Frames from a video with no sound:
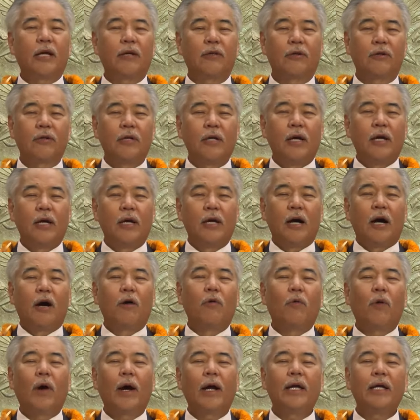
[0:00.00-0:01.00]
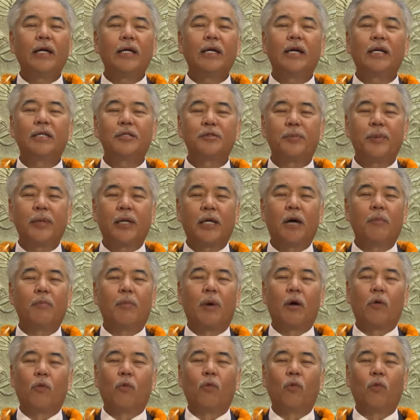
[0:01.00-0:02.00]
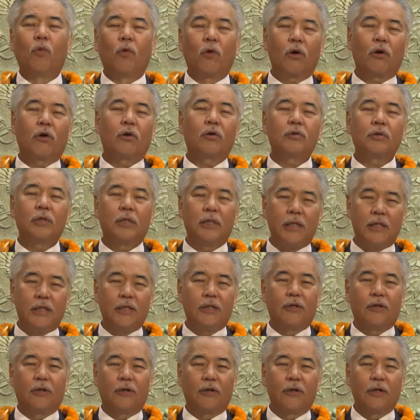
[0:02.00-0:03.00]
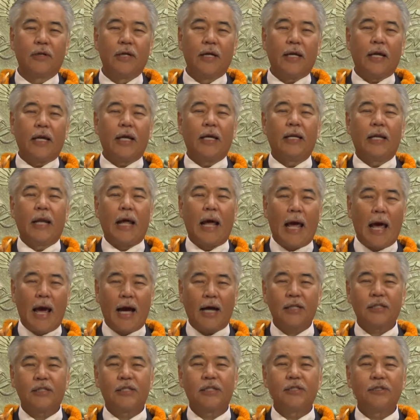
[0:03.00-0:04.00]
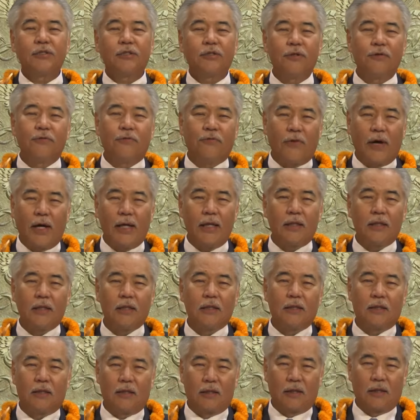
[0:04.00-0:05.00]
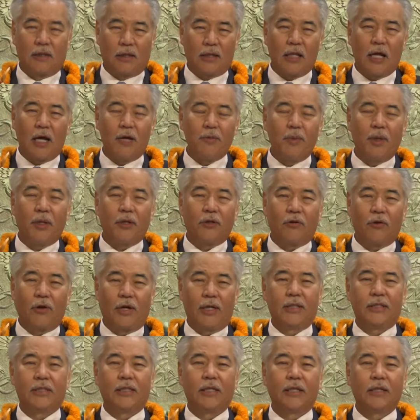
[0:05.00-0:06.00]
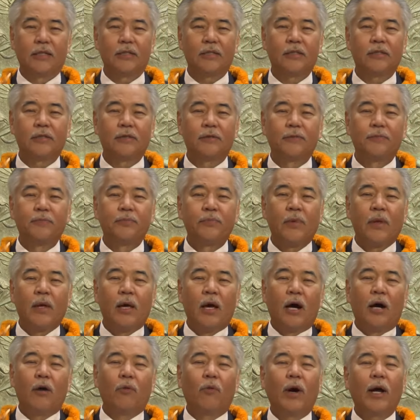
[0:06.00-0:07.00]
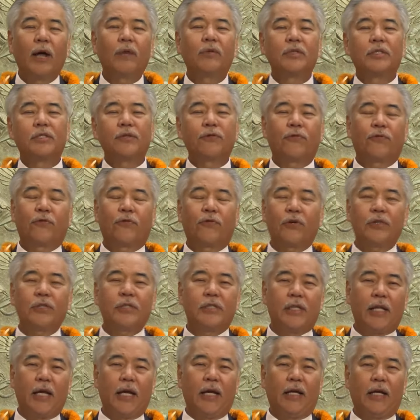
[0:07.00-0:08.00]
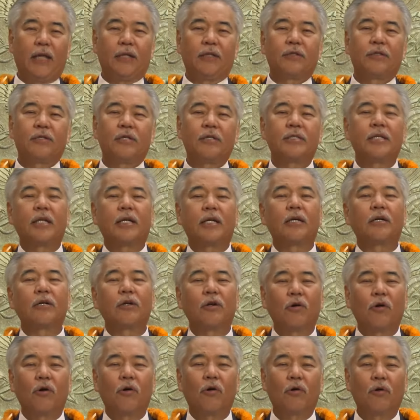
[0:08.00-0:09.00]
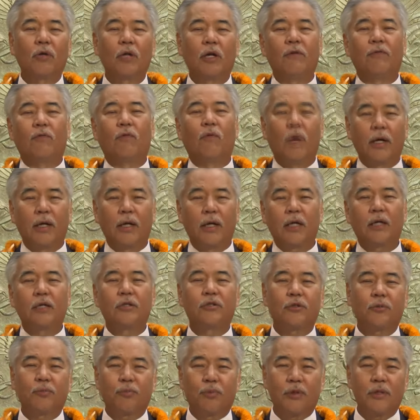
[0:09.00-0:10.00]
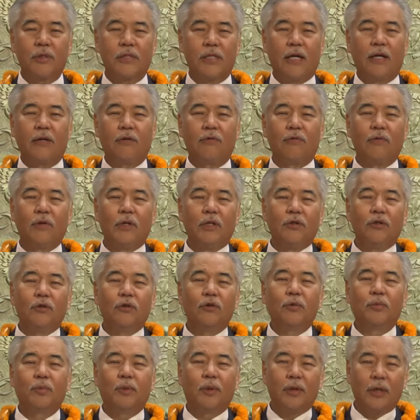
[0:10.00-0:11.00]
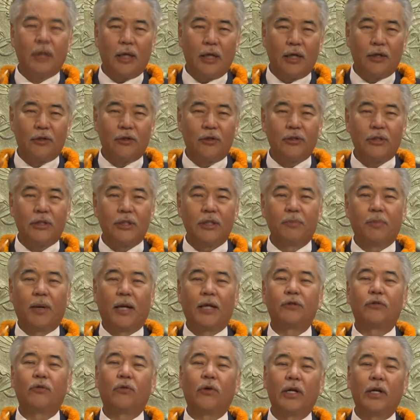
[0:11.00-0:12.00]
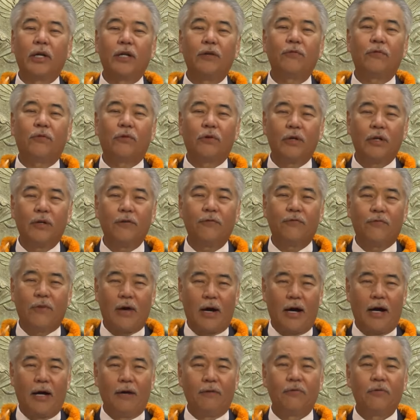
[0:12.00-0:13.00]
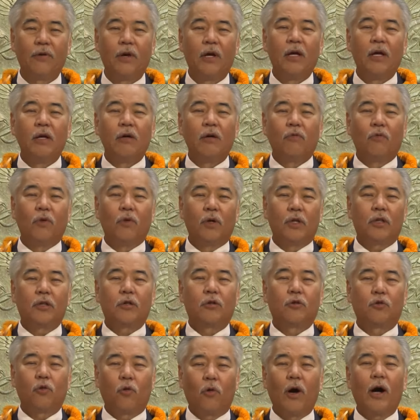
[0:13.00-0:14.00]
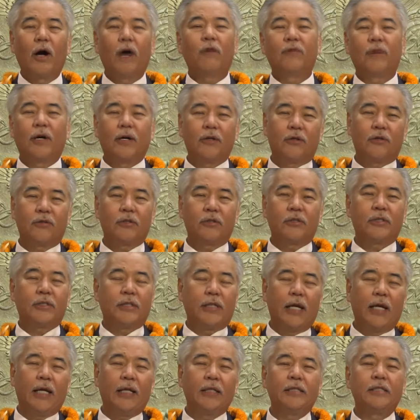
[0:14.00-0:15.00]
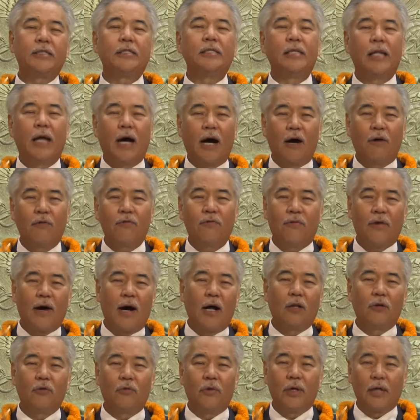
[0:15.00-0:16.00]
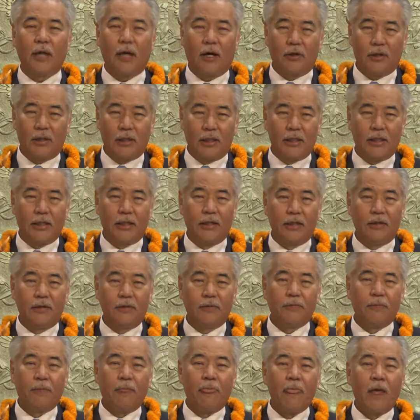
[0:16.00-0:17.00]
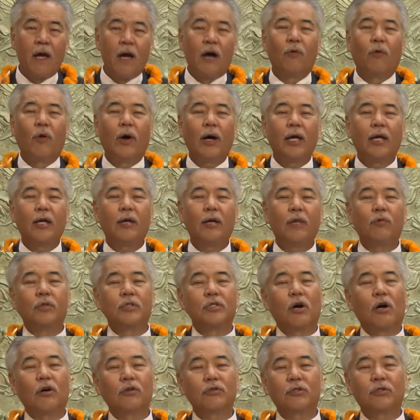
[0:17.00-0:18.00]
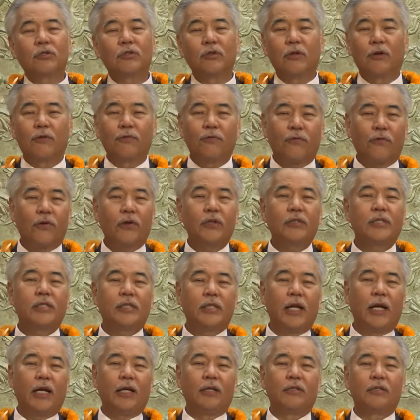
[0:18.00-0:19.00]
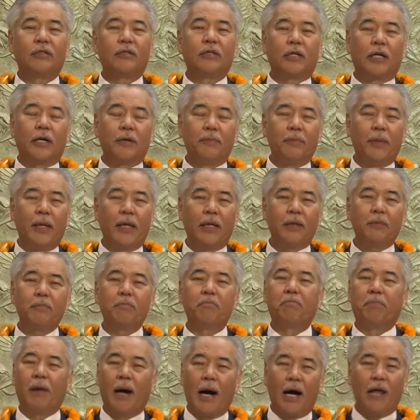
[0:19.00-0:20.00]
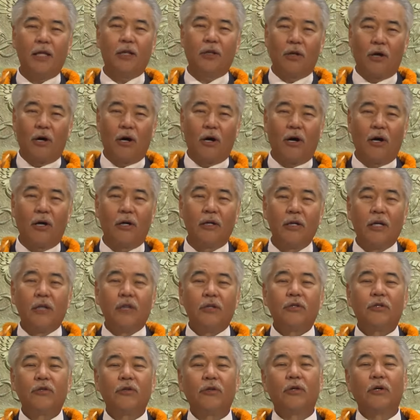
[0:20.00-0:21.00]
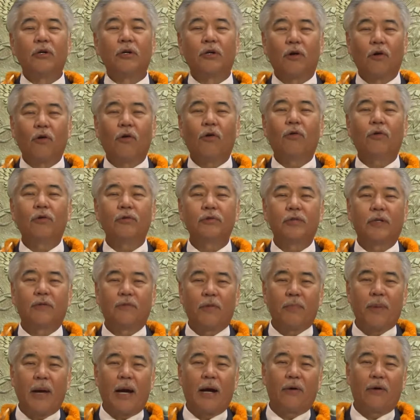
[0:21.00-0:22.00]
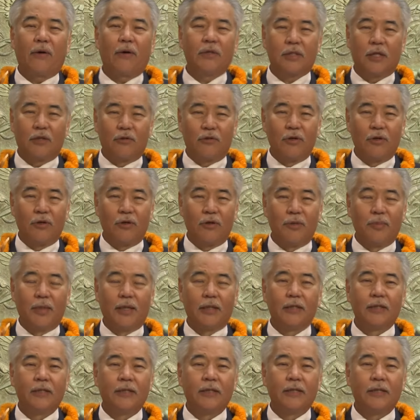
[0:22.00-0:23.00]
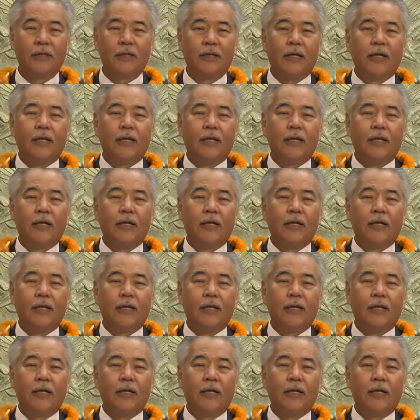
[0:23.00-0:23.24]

together, Hawaii has become a world leader in actions to fight the climate crisis. Hawaii was the first state to set a goal of 100% renewable energy by 2045, with 12 other states now following our lead. Hawaii was also the first state to commit by law to the goals of the Paris Agreement.